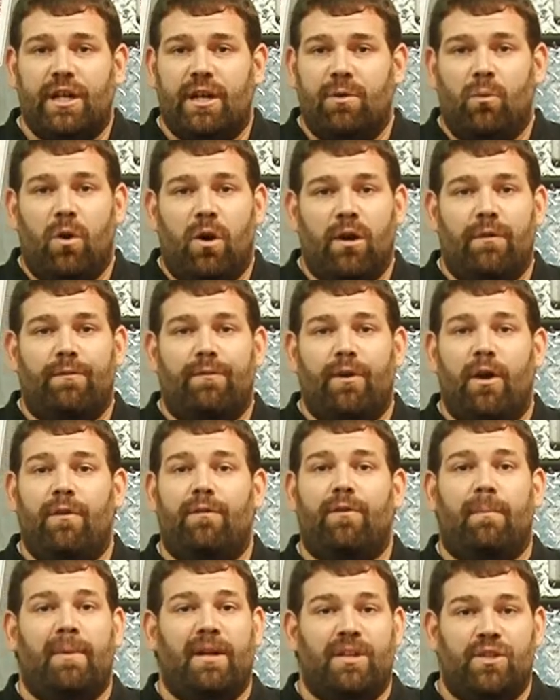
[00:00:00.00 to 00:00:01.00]
in water flow
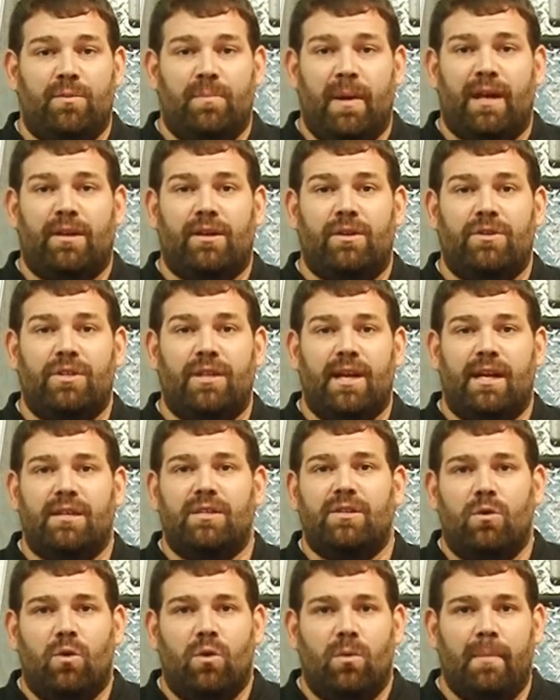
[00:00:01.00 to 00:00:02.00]
from an inspector's test
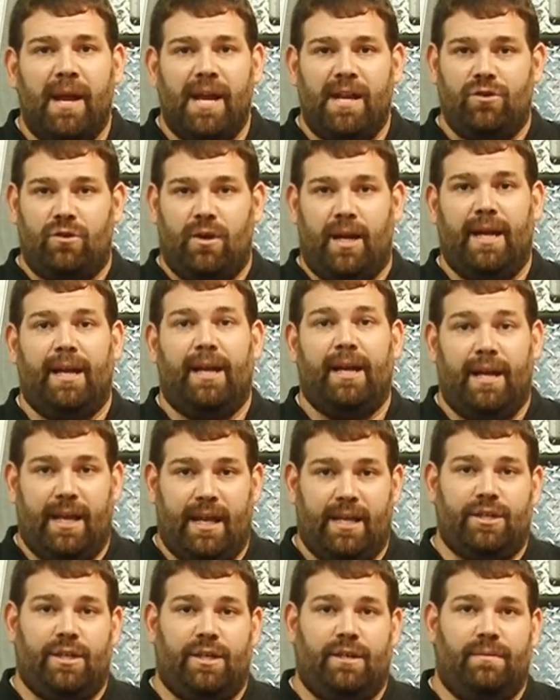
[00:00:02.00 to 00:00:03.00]
or main drain
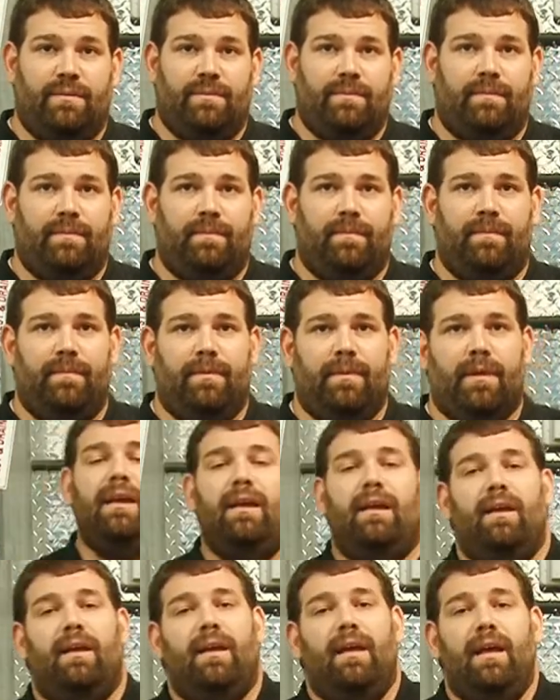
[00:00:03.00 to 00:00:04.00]
connection.
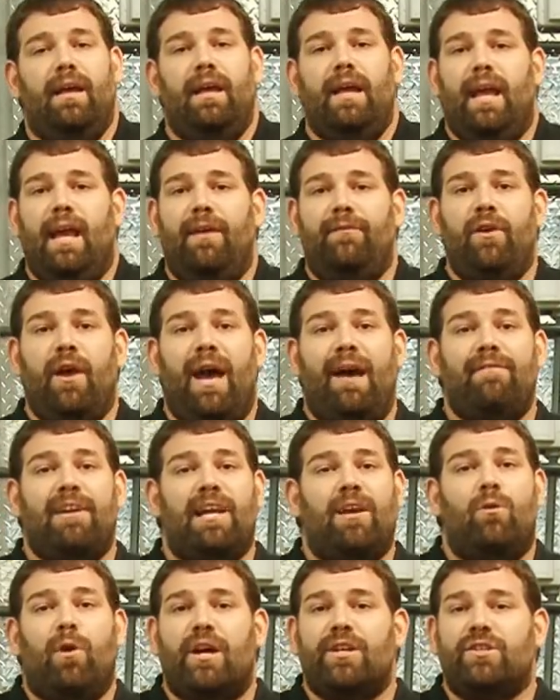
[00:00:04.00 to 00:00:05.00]
If you have any
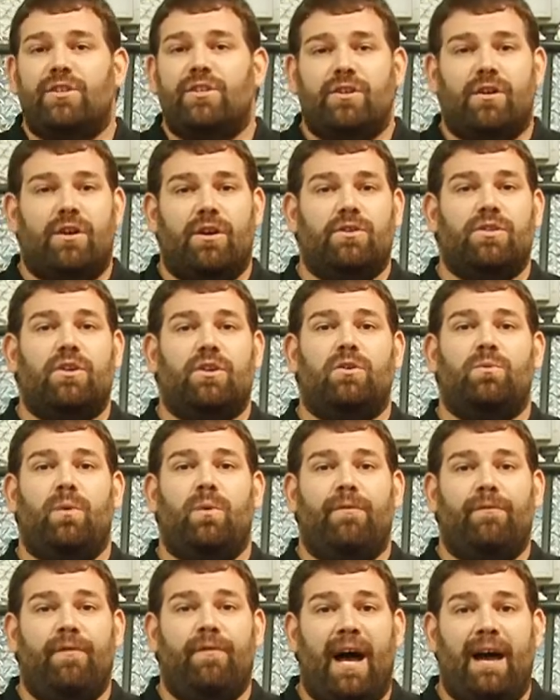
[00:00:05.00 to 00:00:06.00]
questions or concerns with
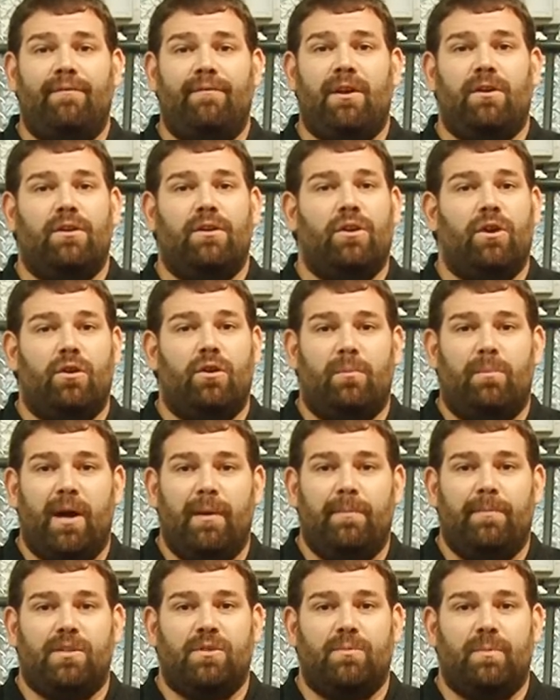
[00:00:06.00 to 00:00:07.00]
five-year internal
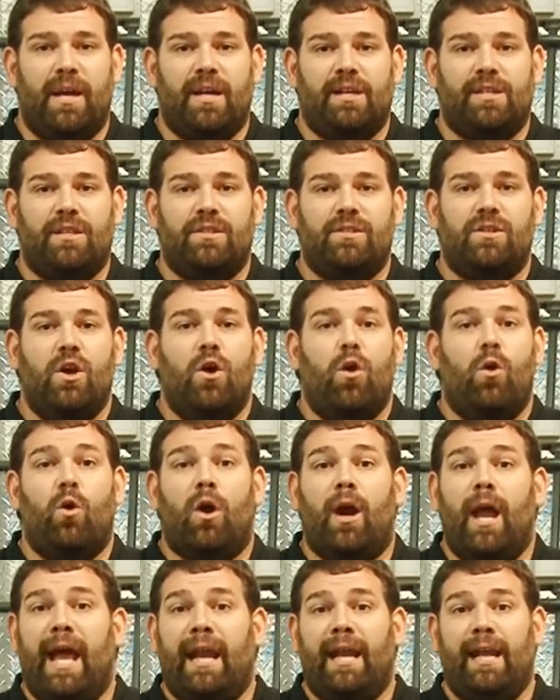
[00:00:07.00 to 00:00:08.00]
pipe inspections or
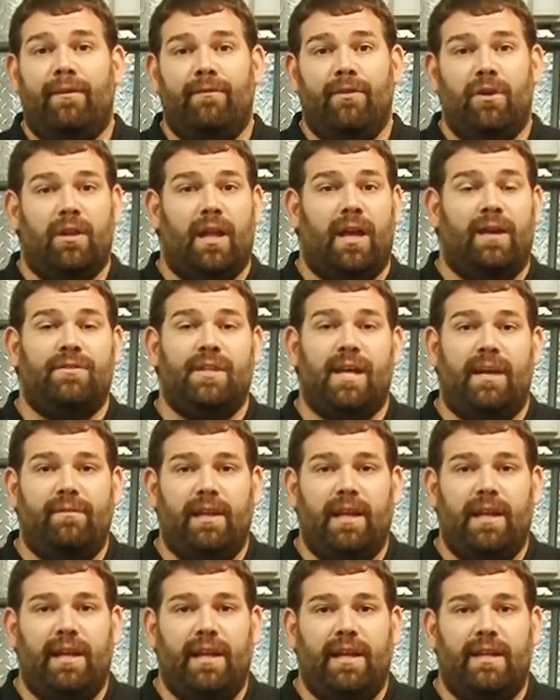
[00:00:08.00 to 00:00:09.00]
any of your life safety
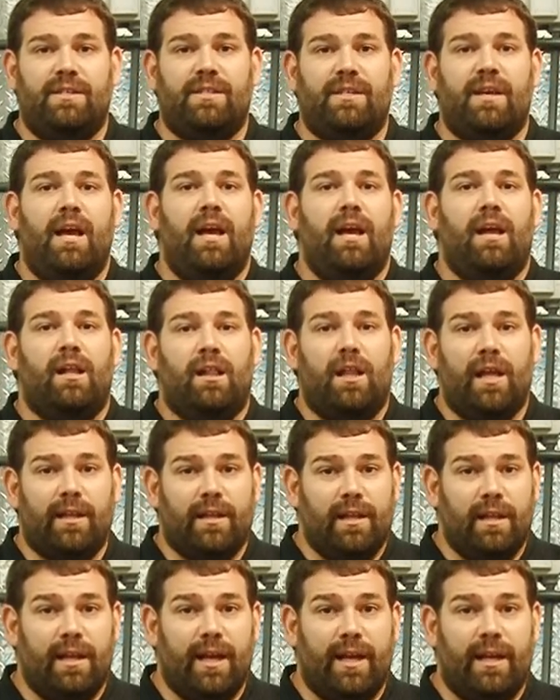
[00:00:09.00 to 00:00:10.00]
needs, click the
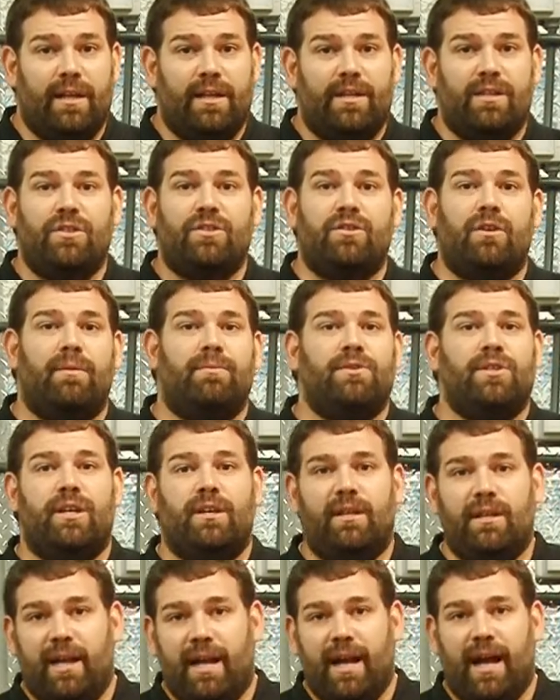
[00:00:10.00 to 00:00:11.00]
link in the description
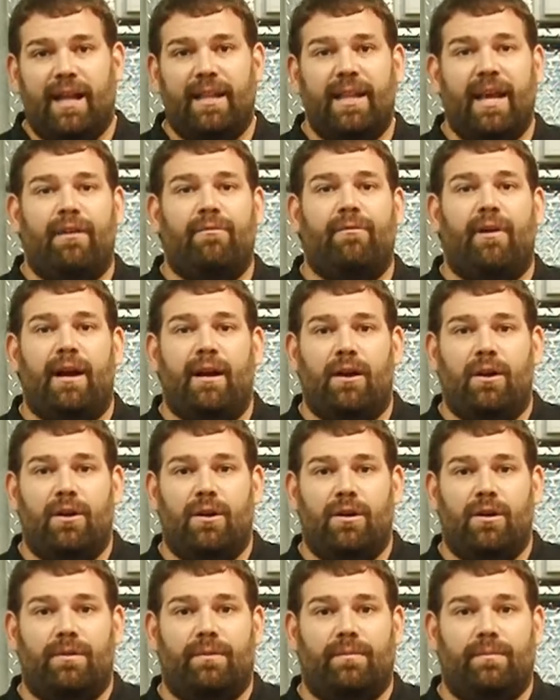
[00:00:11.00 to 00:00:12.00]
to contact Fireguard.